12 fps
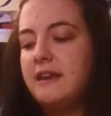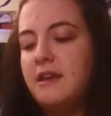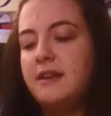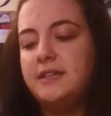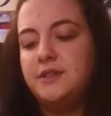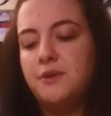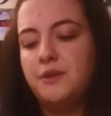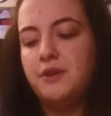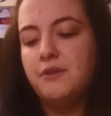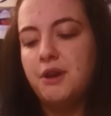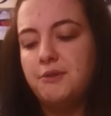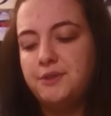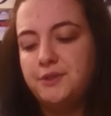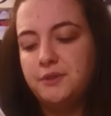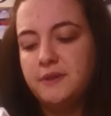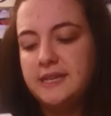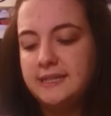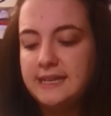and learning to honour your own
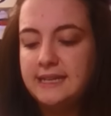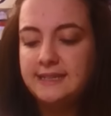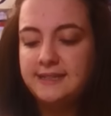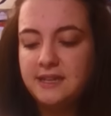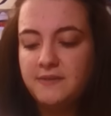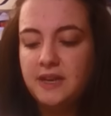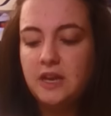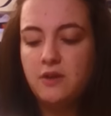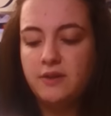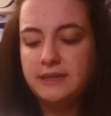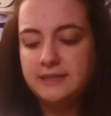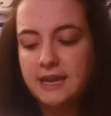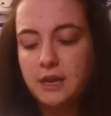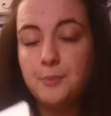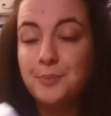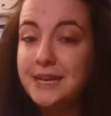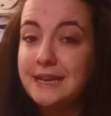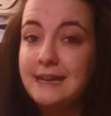stories. It's searingly honest and
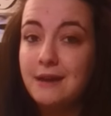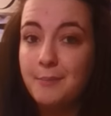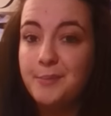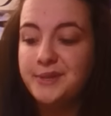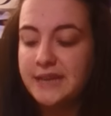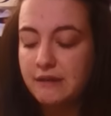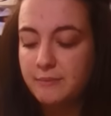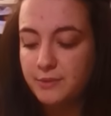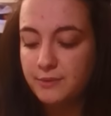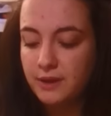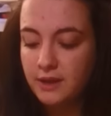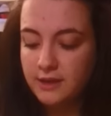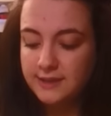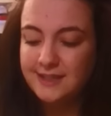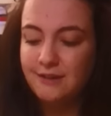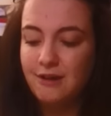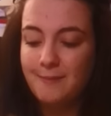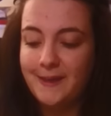completely unputdownable.
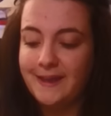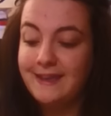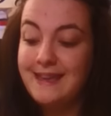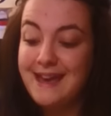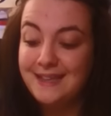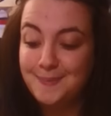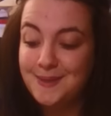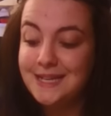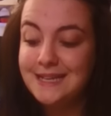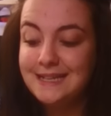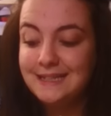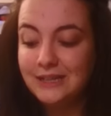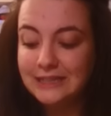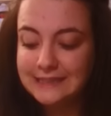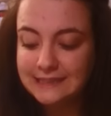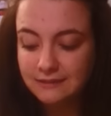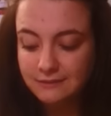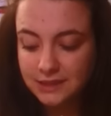So I'm like, yes please, I
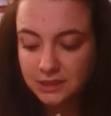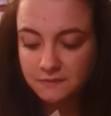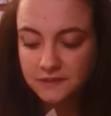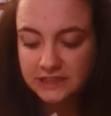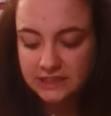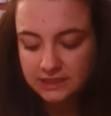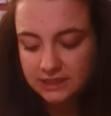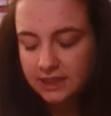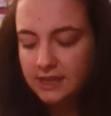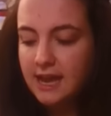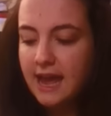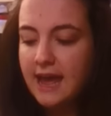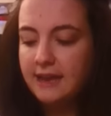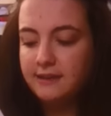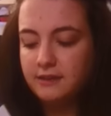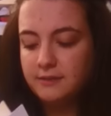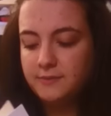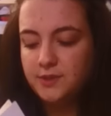cannot wait to read it.
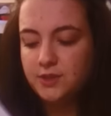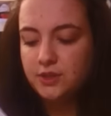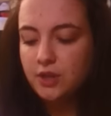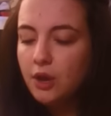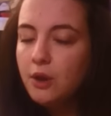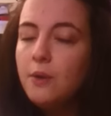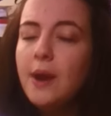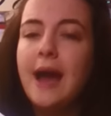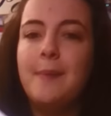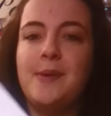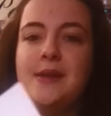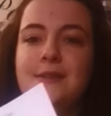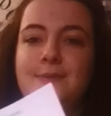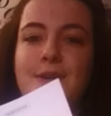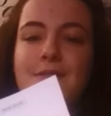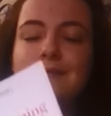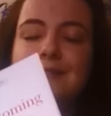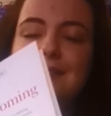And I'm so happy as
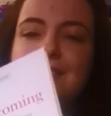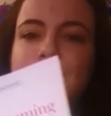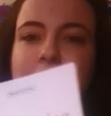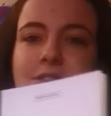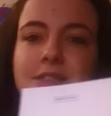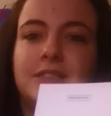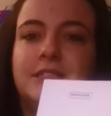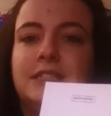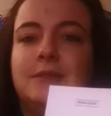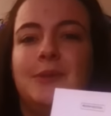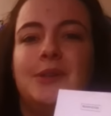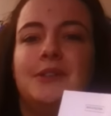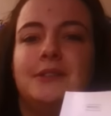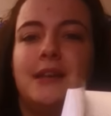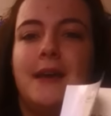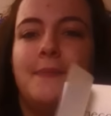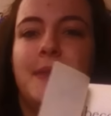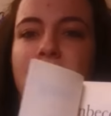well and so excited because
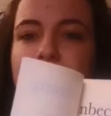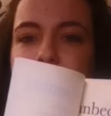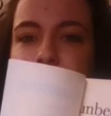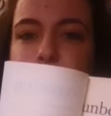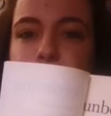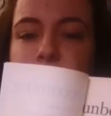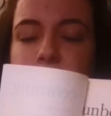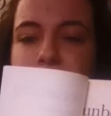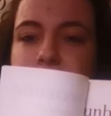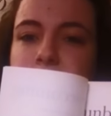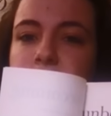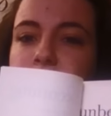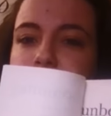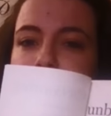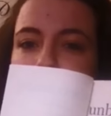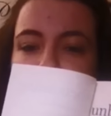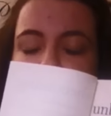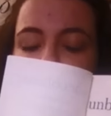it's also a
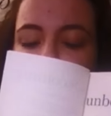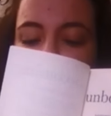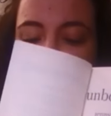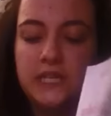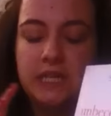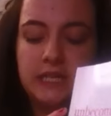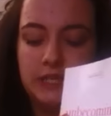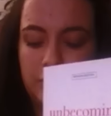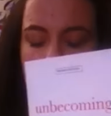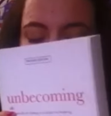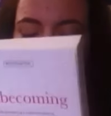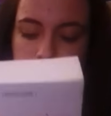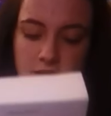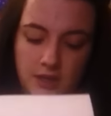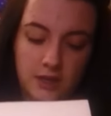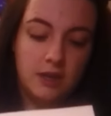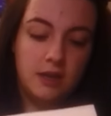signed proof, which is just...